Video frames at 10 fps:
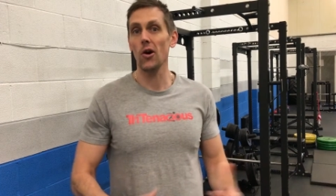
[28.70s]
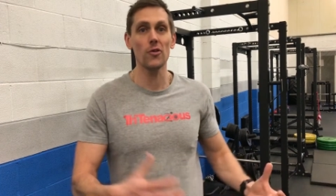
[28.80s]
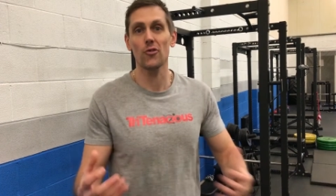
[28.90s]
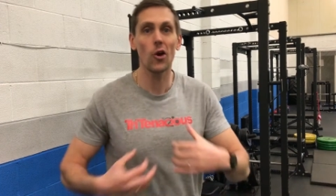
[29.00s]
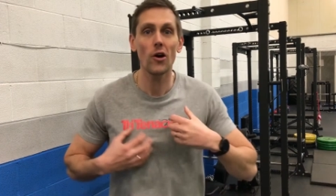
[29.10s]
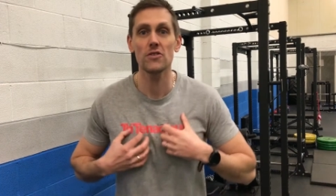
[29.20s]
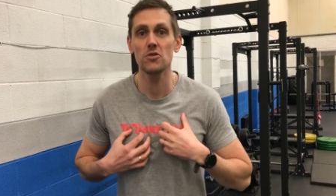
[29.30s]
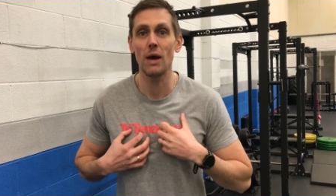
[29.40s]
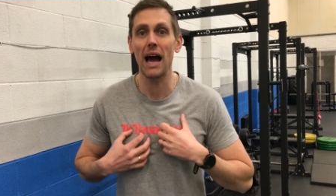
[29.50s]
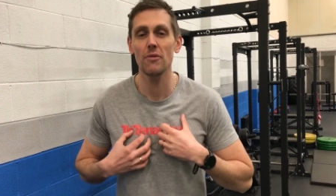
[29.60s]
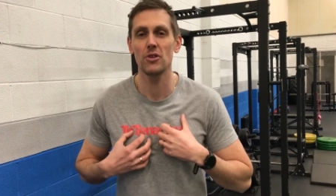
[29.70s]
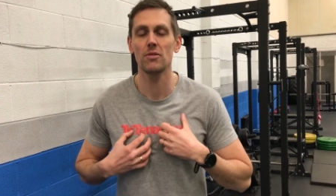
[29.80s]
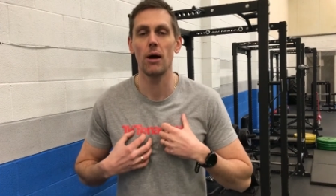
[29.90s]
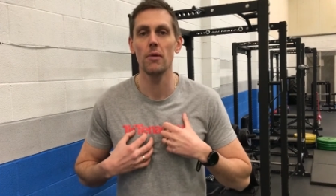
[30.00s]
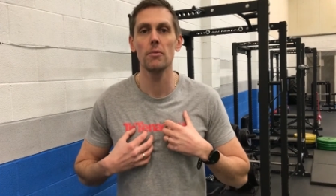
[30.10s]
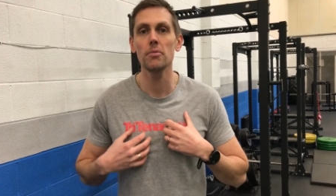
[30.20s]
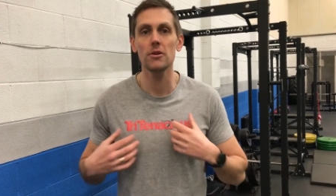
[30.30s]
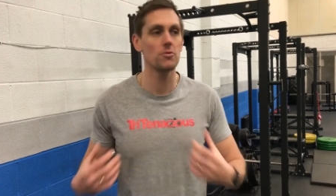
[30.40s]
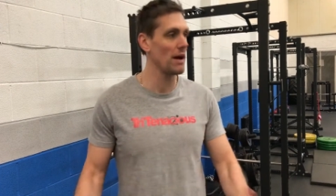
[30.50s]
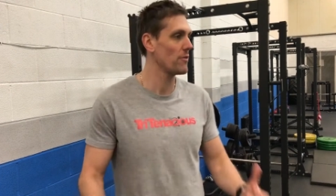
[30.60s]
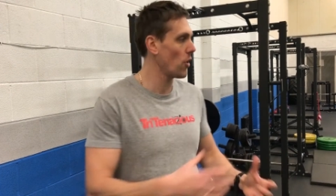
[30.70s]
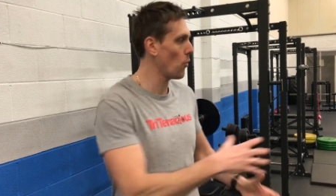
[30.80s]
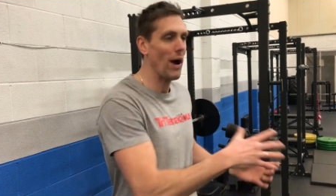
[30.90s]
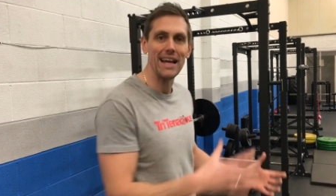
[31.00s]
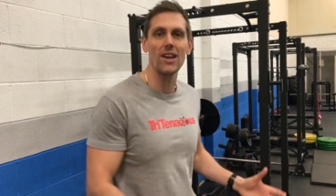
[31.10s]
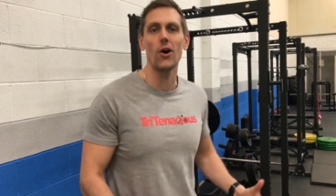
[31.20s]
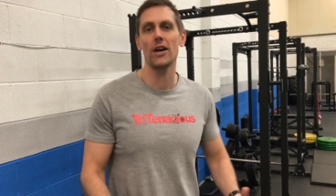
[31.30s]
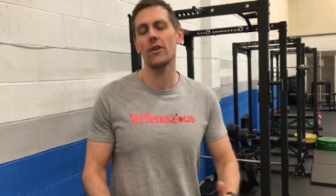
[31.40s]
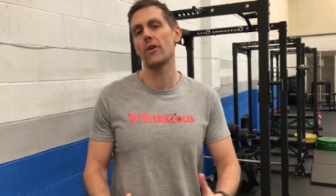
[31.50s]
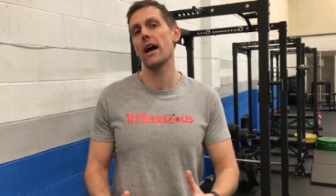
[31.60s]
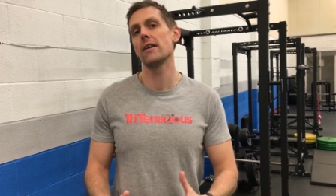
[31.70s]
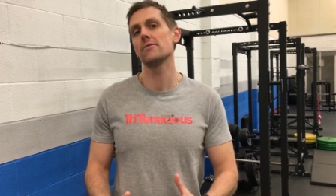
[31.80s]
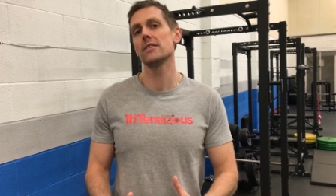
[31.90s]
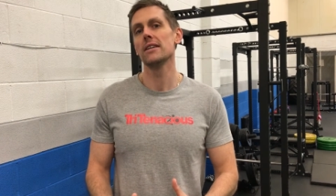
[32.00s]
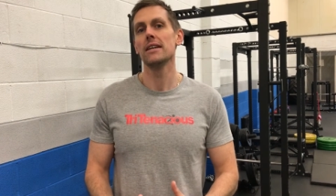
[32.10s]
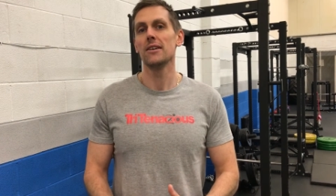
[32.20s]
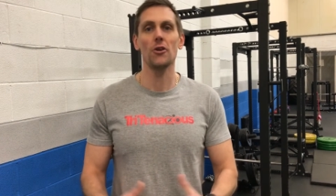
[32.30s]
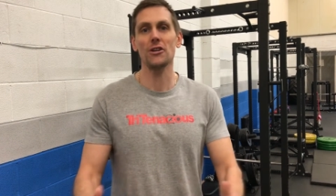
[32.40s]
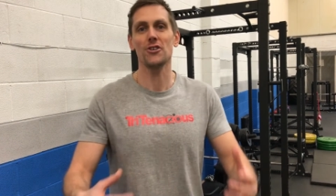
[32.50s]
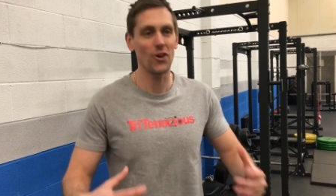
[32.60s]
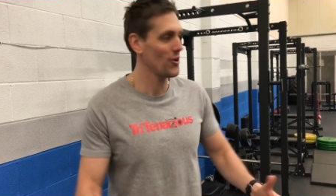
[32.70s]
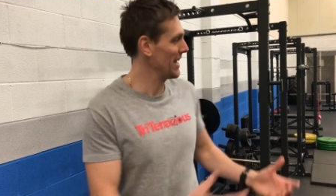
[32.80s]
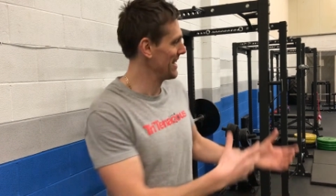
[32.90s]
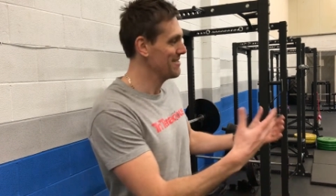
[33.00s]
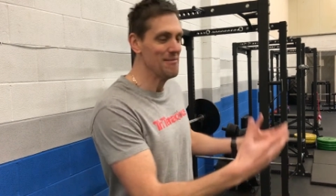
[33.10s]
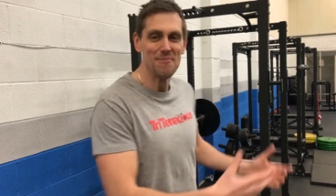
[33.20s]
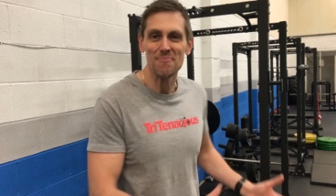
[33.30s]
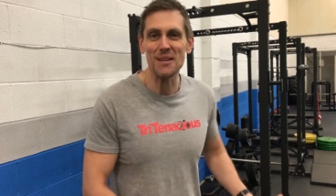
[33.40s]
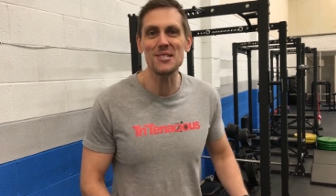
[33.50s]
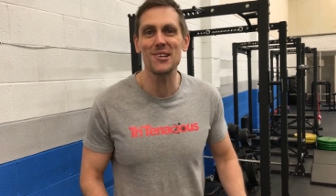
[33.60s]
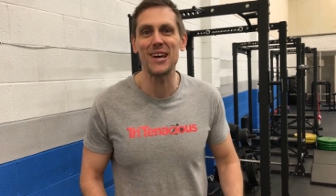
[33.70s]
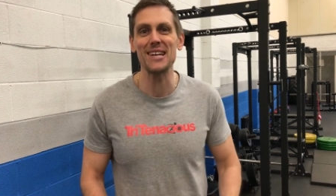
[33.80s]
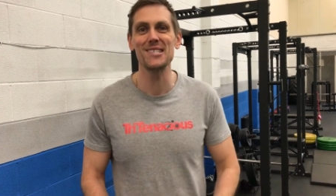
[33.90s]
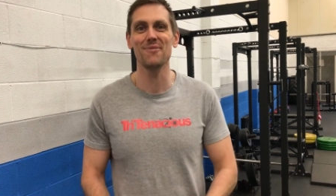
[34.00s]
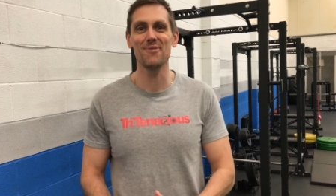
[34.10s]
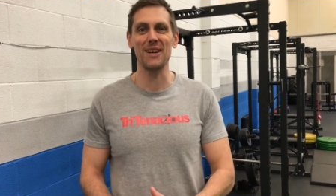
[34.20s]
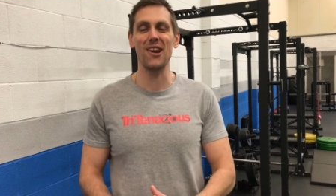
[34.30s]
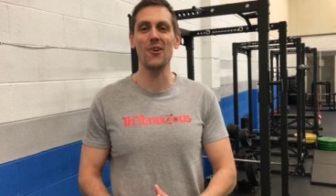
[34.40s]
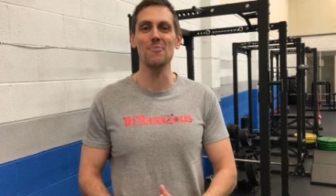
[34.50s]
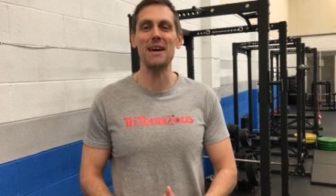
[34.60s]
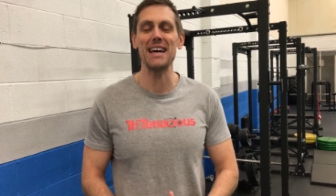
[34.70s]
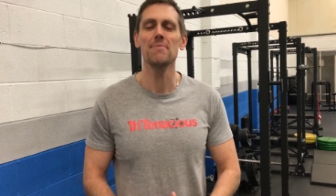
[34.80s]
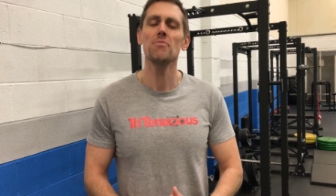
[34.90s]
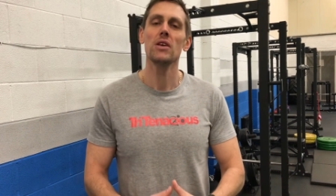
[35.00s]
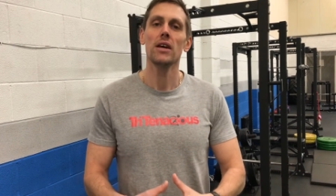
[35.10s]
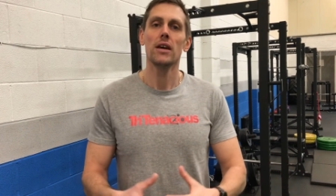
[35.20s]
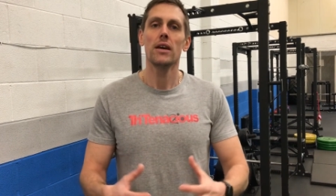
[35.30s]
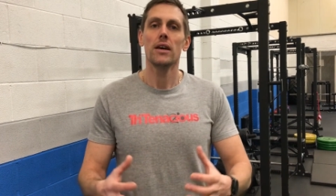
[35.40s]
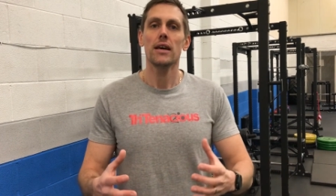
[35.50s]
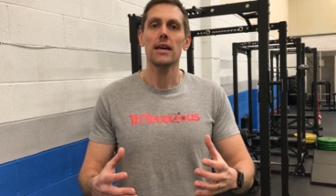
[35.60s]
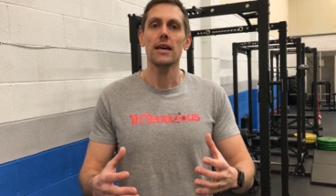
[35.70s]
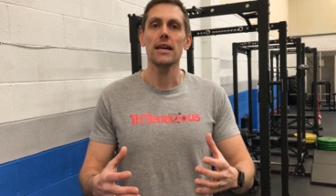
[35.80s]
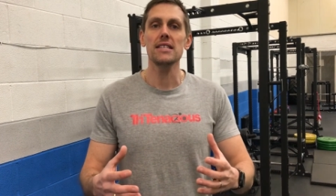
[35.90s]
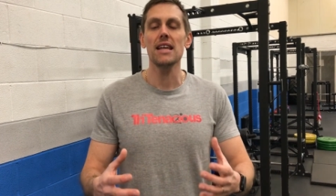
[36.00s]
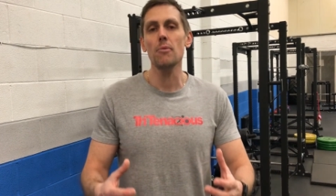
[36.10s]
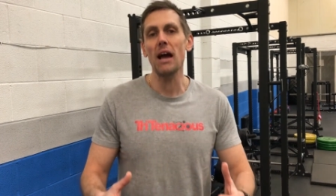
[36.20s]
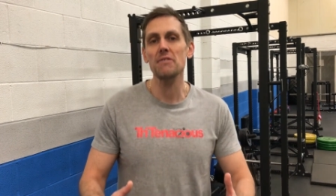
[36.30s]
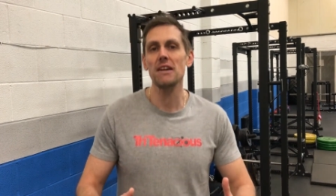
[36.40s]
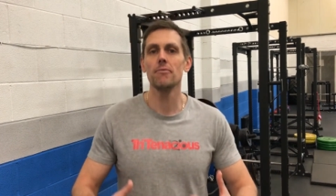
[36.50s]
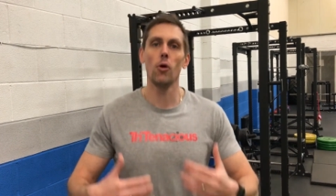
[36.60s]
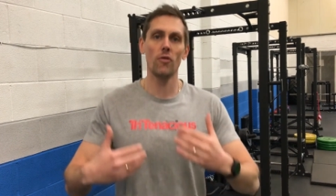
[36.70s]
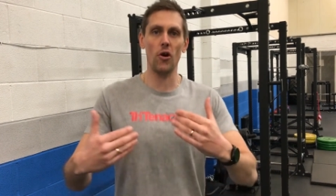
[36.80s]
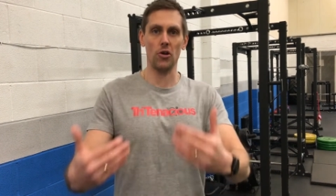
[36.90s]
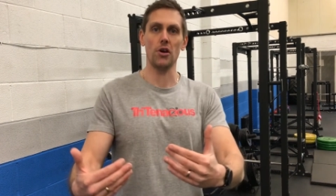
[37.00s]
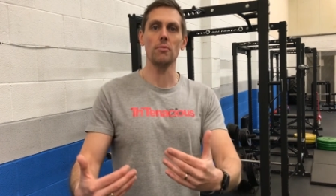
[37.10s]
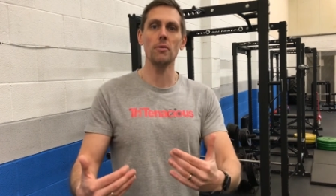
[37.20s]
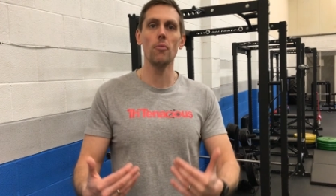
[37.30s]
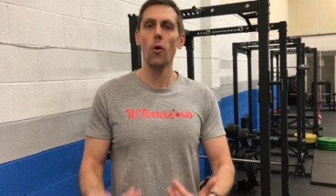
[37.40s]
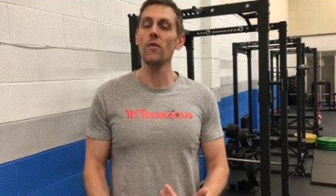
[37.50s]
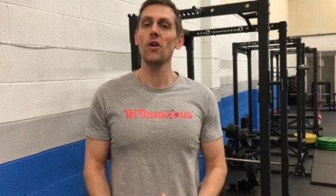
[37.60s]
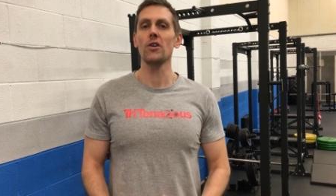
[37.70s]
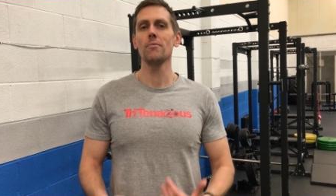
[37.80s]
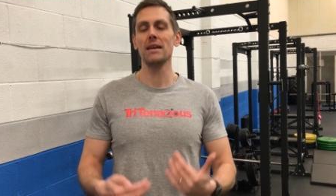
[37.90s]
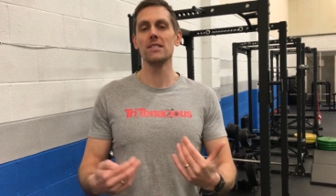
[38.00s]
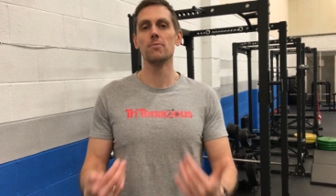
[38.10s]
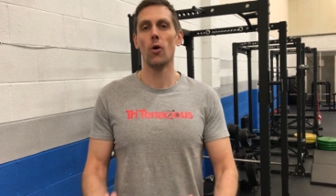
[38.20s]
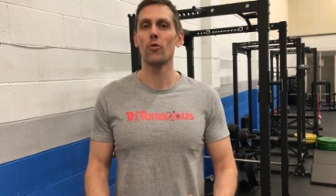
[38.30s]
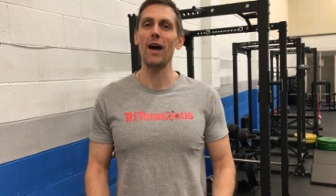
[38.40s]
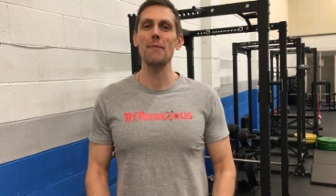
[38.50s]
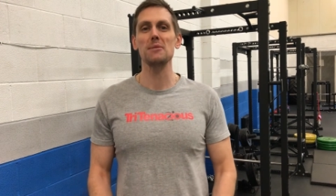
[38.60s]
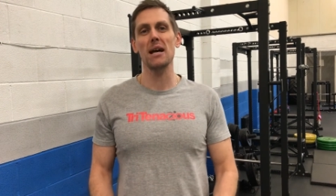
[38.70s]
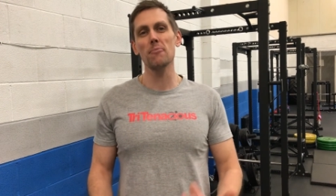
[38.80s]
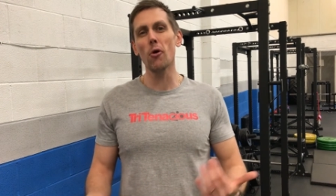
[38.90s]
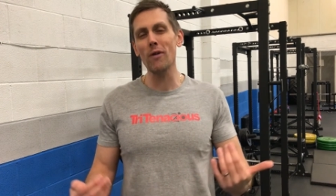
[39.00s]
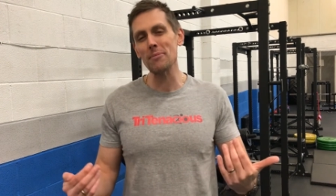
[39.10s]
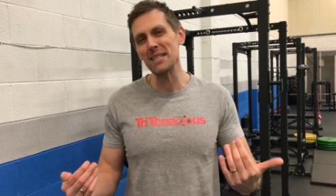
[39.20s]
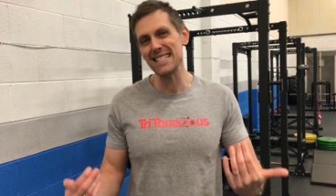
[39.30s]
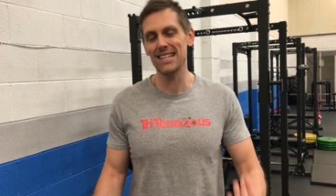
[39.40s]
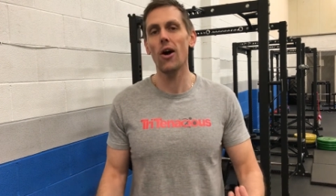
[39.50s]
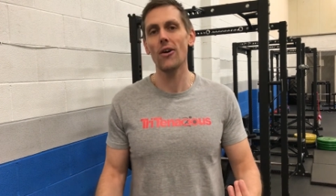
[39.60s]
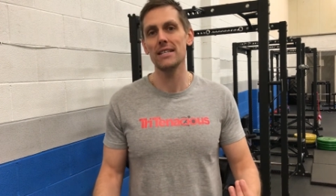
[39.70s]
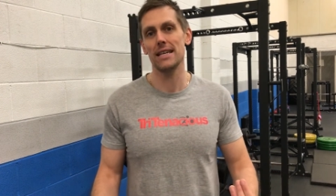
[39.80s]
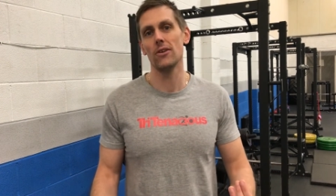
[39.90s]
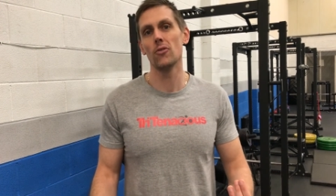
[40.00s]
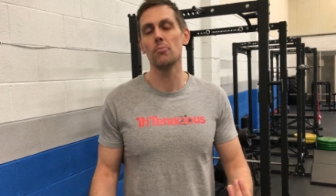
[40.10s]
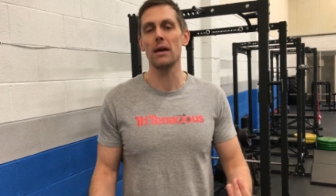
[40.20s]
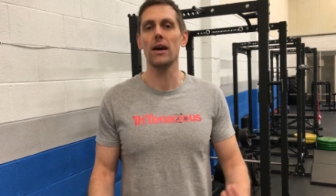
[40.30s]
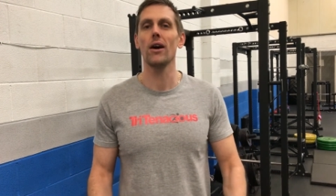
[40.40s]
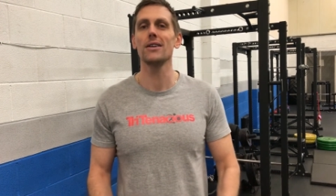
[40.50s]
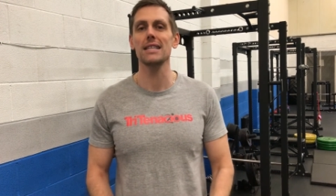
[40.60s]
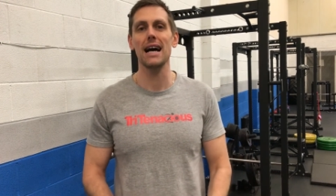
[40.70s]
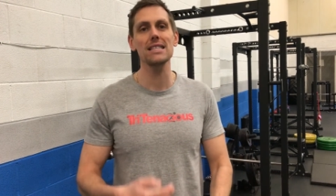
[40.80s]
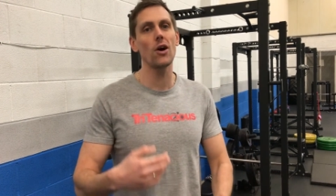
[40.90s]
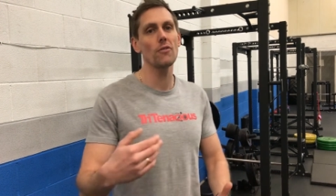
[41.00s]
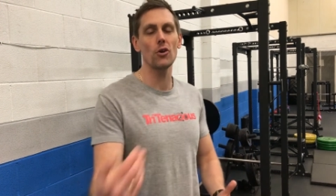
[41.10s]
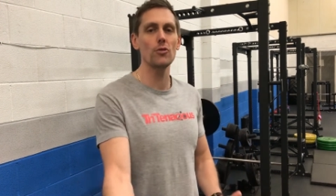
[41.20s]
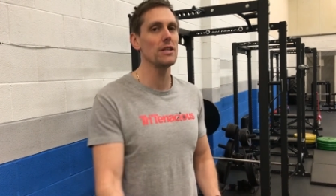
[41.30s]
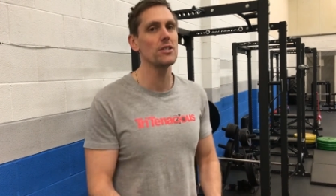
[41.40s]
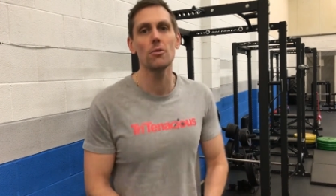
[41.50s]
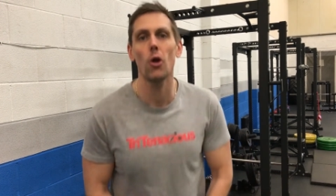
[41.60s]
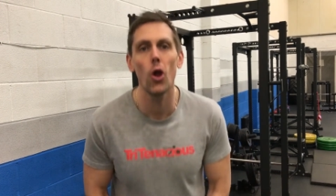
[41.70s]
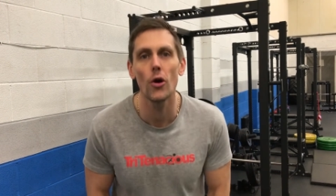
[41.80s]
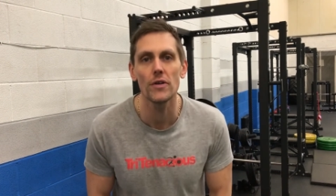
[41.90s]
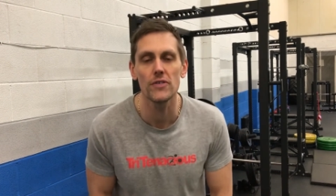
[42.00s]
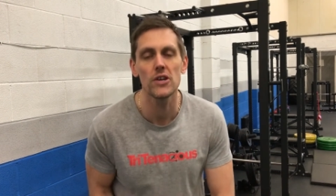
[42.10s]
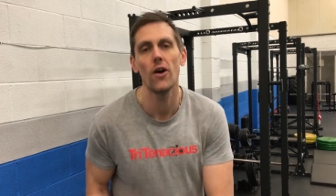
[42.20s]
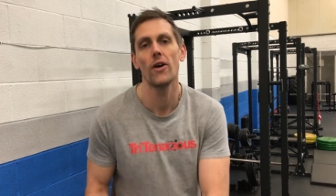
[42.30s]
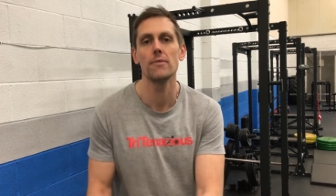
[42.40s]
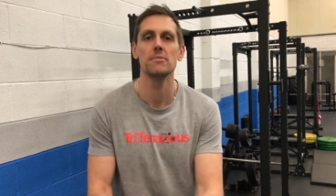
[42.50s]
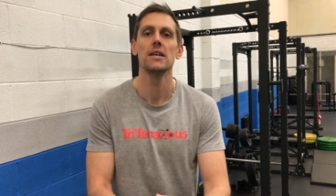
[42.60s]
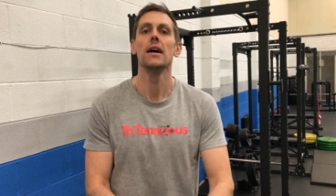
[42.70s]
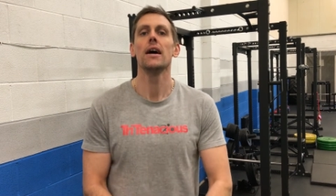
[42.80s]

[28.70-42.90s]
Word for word: like for a lot of us, we haven't at the moment because we haven't got weight lying around, unless you're lucky being stuck here something like me, is then we have to have more volume. More volume means more reps. Now, more reps isn't ideal because, as I've alluded to a load of times,